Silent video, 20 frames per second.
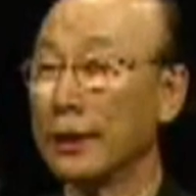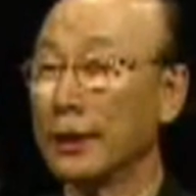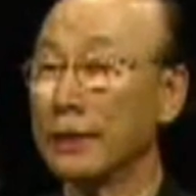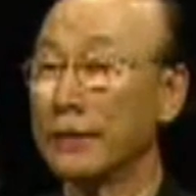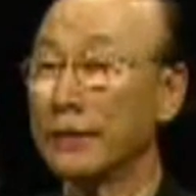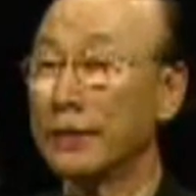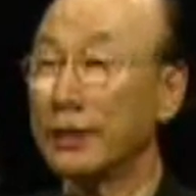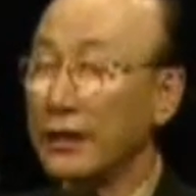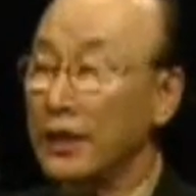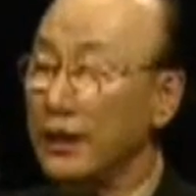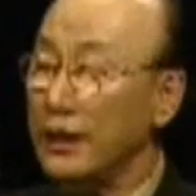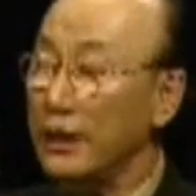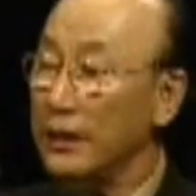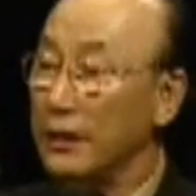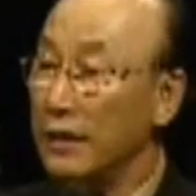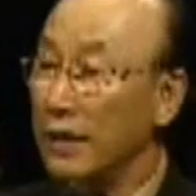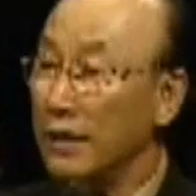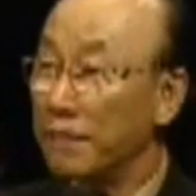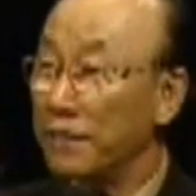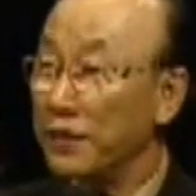
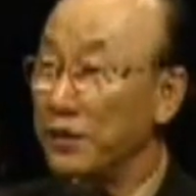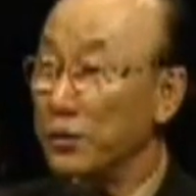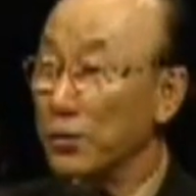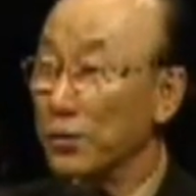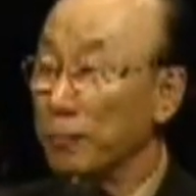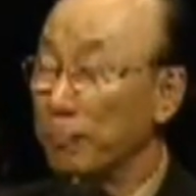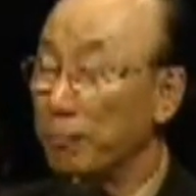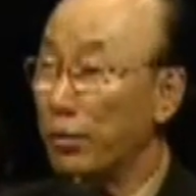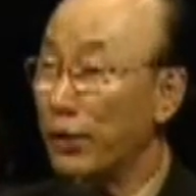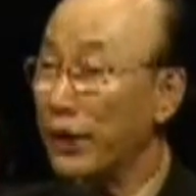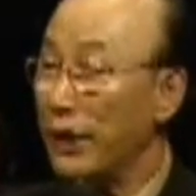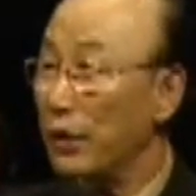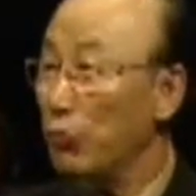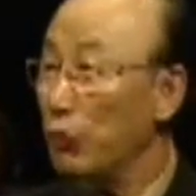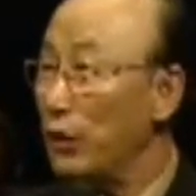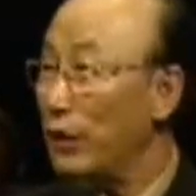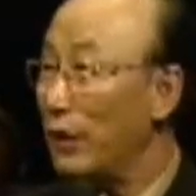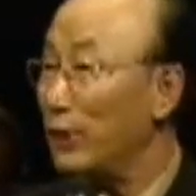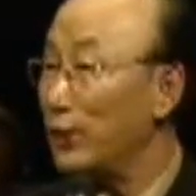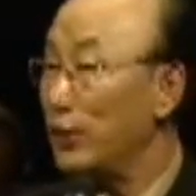Seeing that vision, prayer
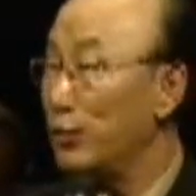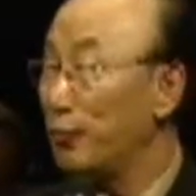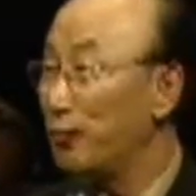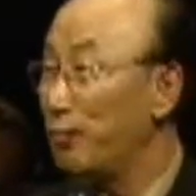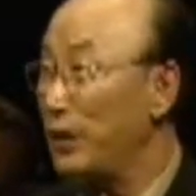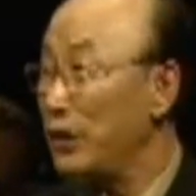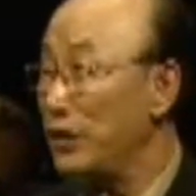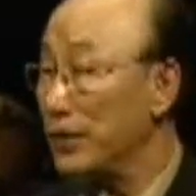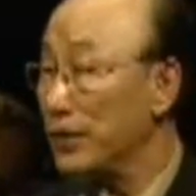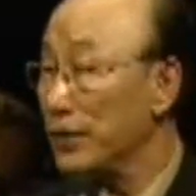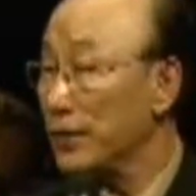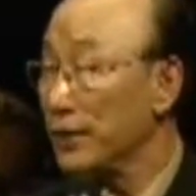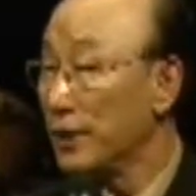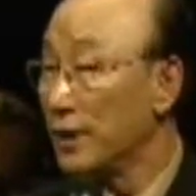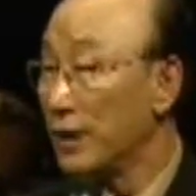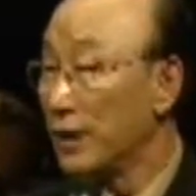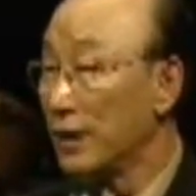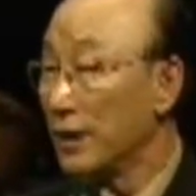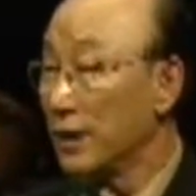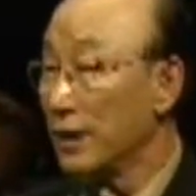without vision
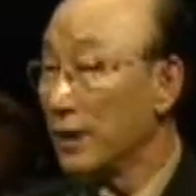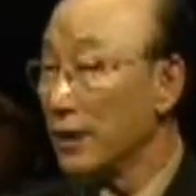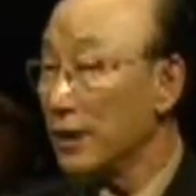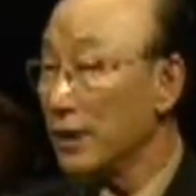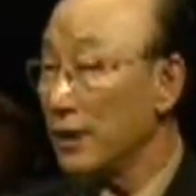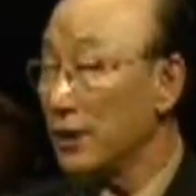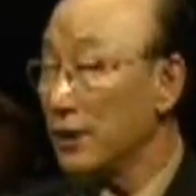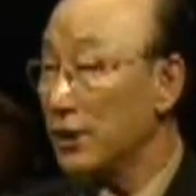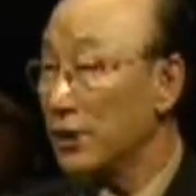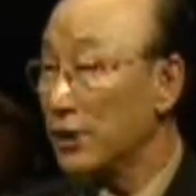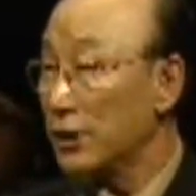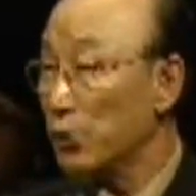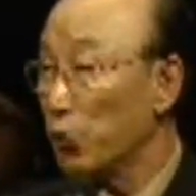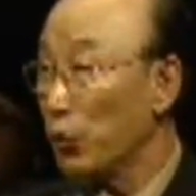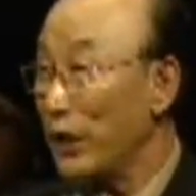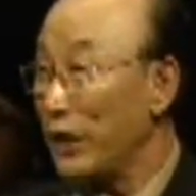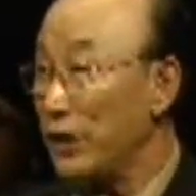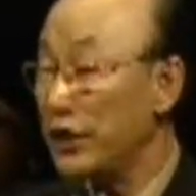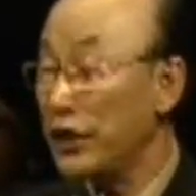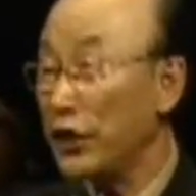is
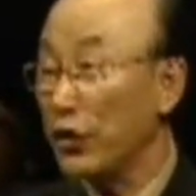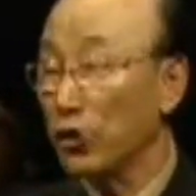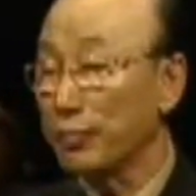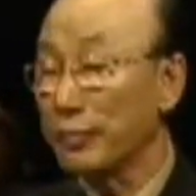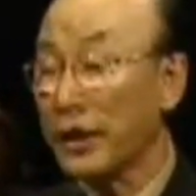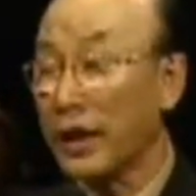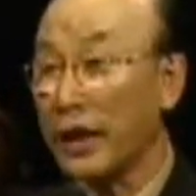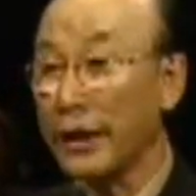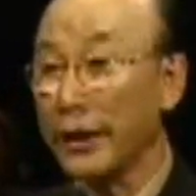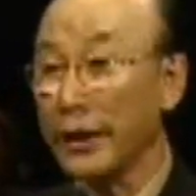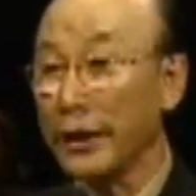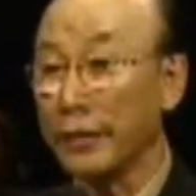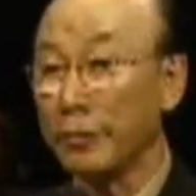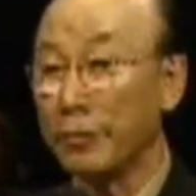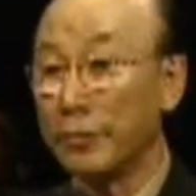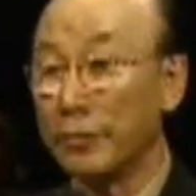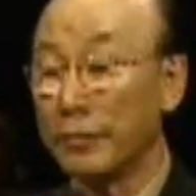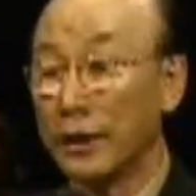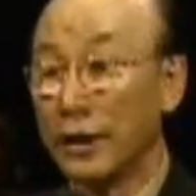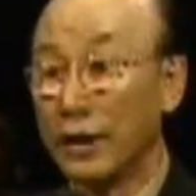wasting of
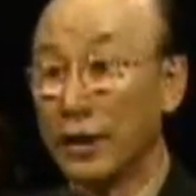time.